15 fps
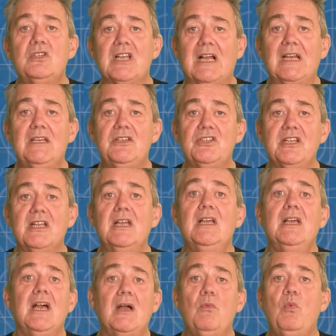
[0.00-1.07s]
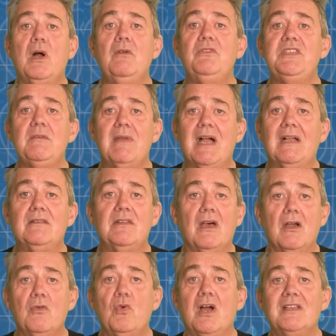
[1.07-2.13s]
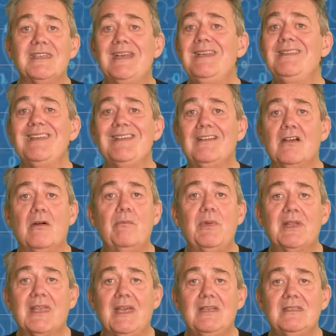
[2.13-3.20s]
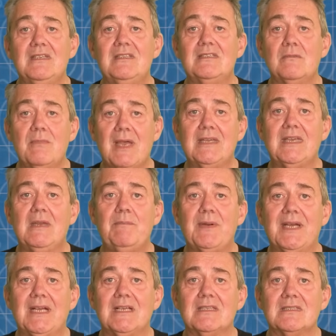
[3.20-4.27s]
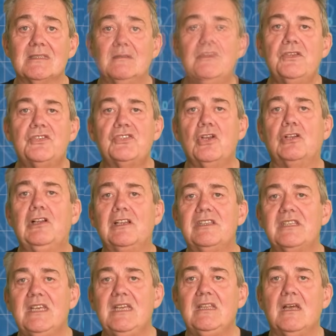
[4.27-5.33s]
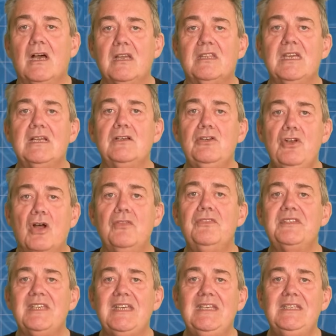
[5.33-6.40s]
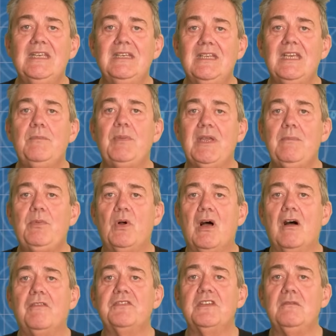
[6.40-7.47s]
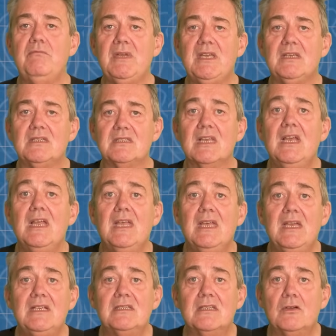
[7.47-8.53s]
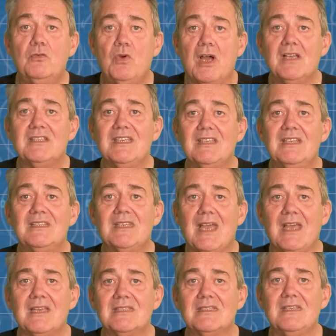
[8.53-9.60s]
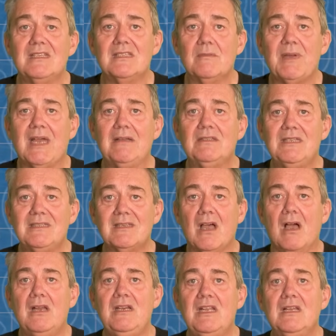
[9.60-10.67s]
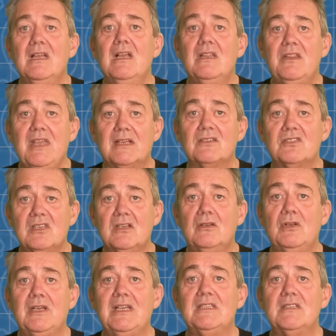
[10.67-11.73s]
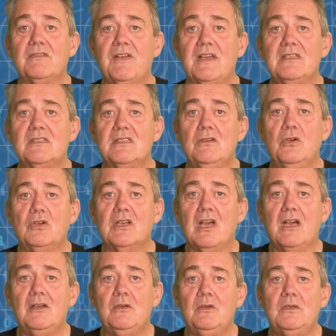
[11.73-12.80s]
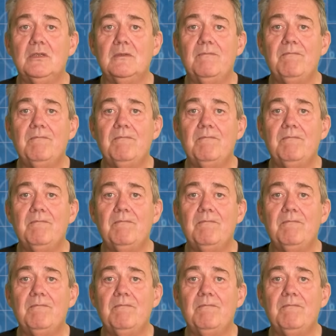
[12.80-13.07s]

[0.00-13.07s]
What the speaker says: challenging and won't demand that I write anything complicated to make it pass. The subtlety that I think non-TDD people often miss is that writing the test is about designing the external interface to your code.